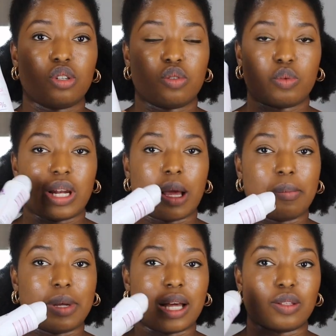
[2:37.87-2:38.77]
just when
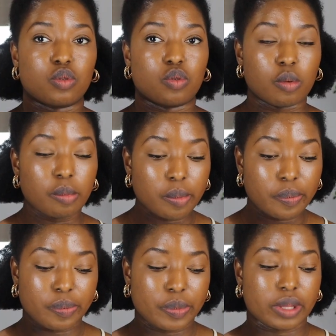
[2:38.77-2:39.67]
I'm at home.
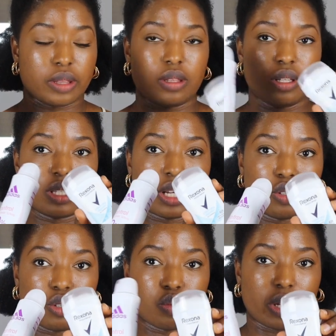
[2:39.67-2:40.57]
These
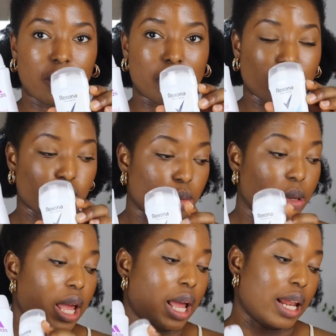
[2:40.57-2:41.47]
are just when I'm at home.